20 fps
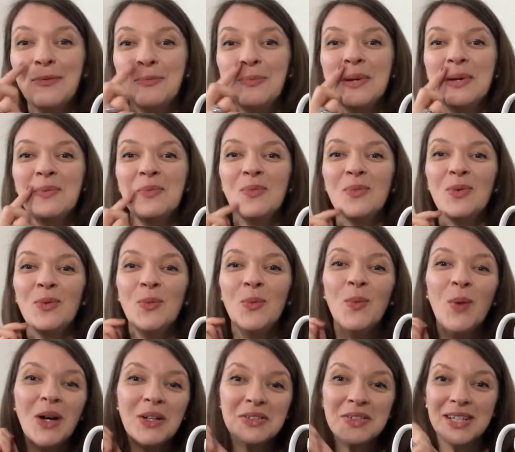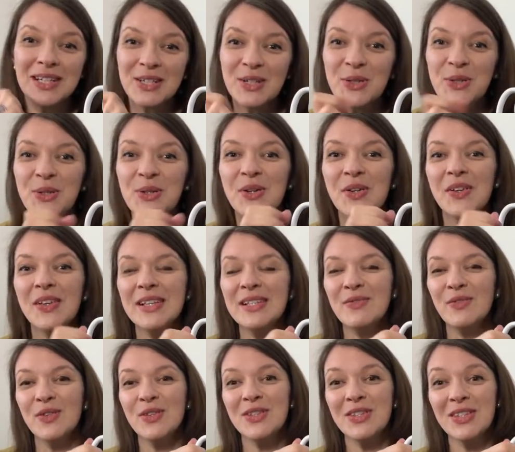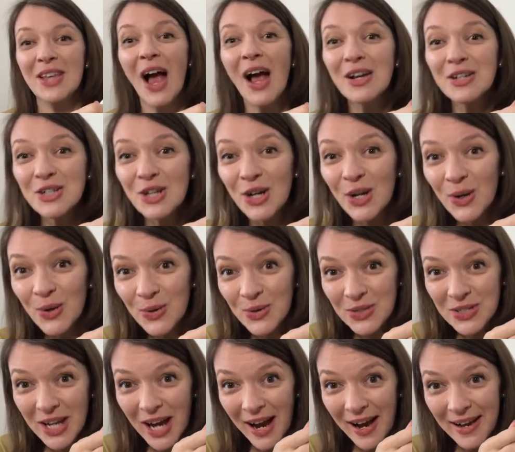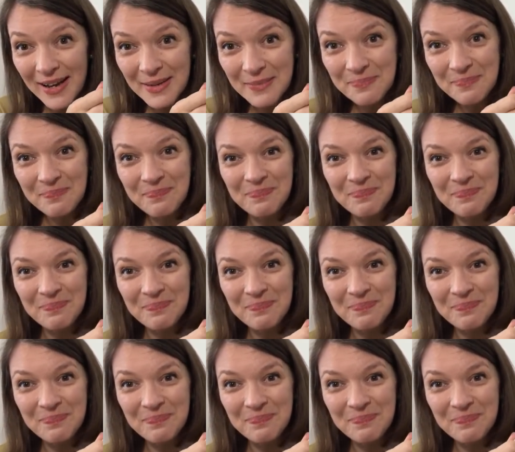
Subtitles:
been wanting to do this for such a long time.